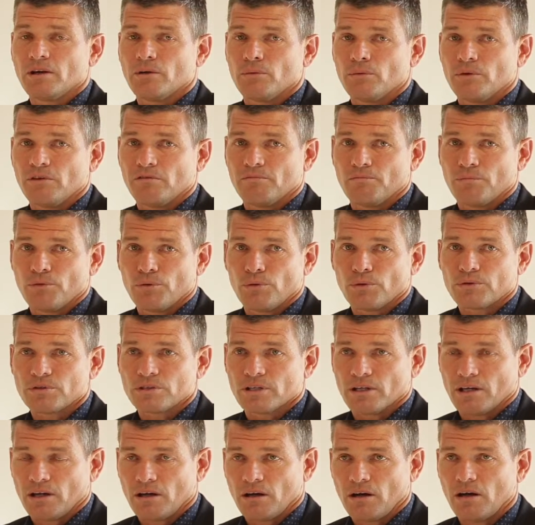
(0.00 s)
We've
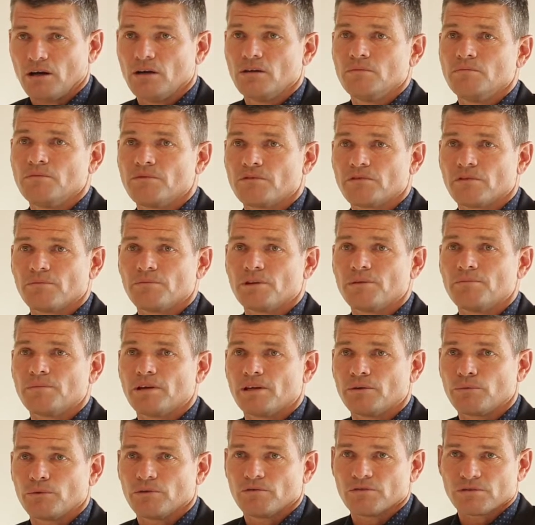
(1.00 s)
bought our home from them
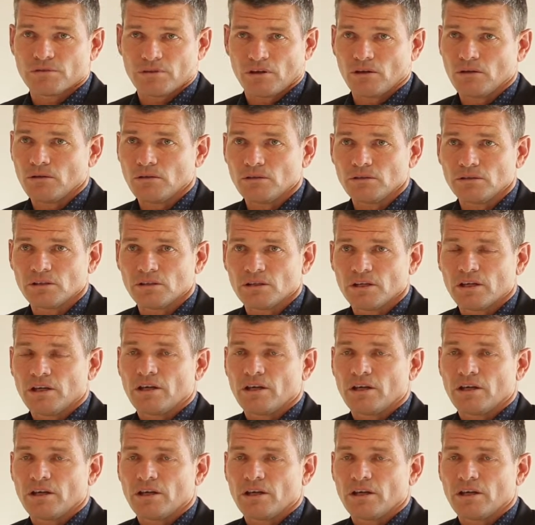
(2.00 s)
and we've sold.